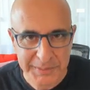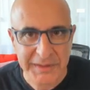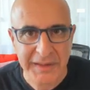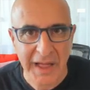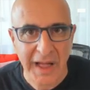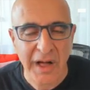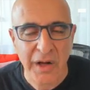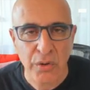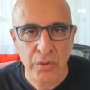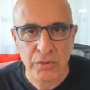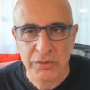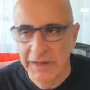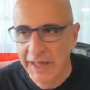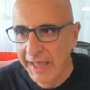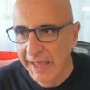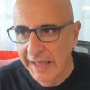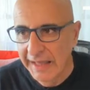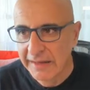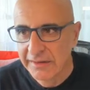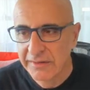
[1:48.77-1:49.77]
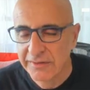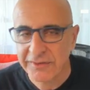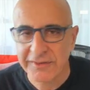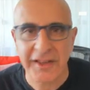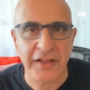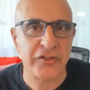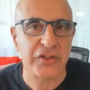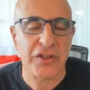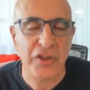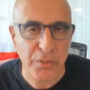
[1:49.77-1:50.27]
down and
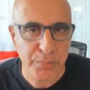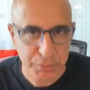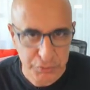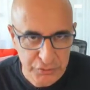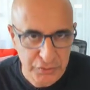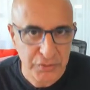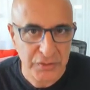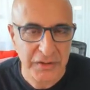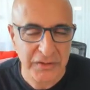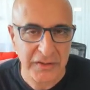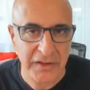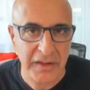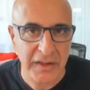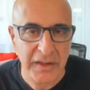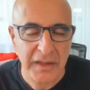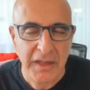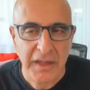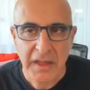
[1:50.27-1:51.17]
such an opportunity.